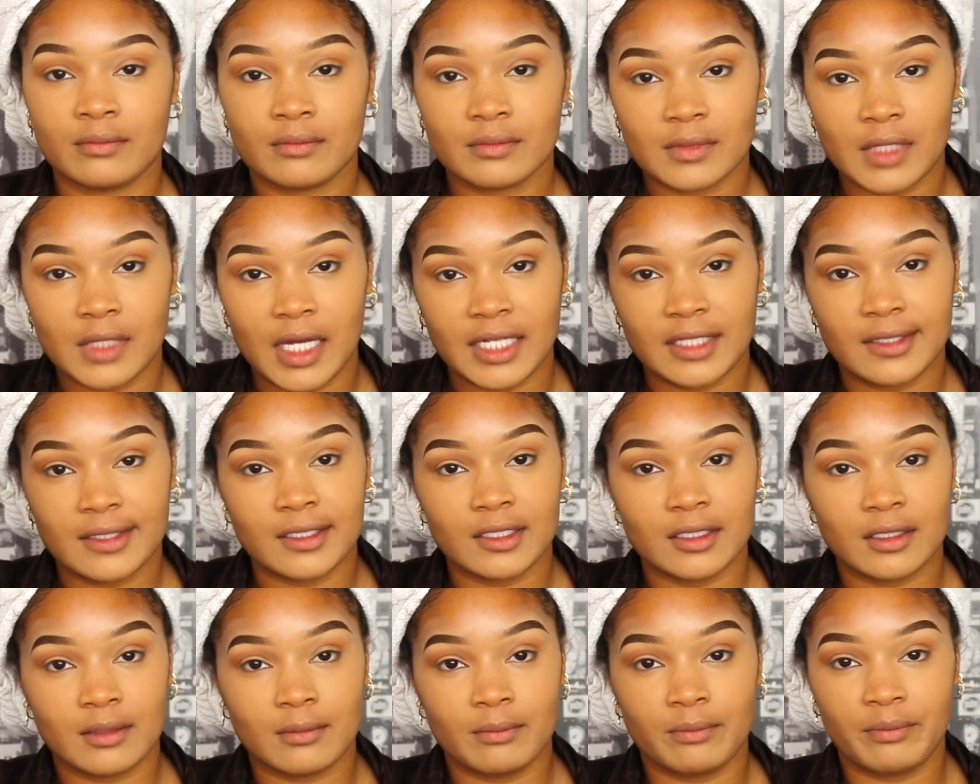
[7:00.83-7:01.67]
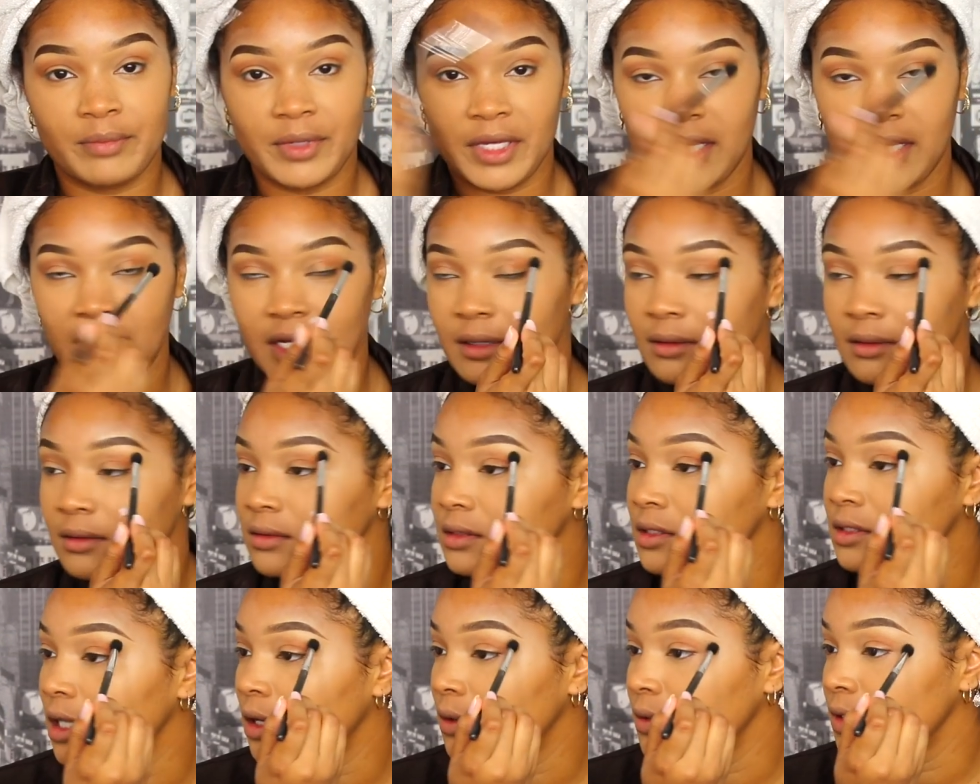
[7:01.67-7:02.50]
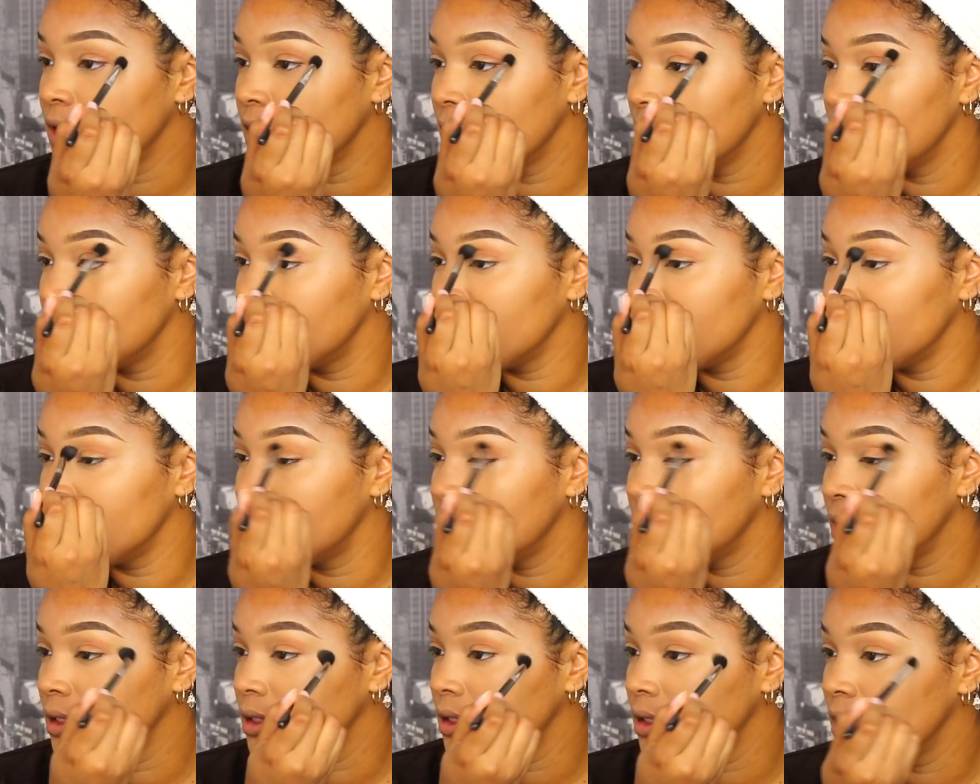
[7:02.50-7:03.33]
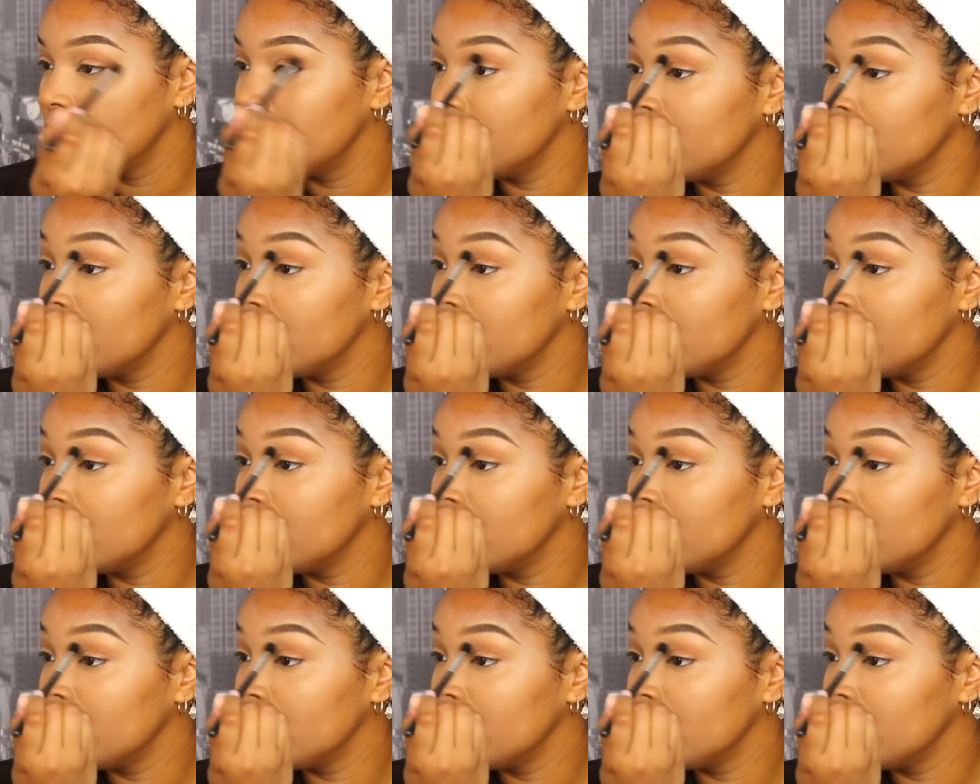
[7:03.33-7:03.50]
like the big donut bun,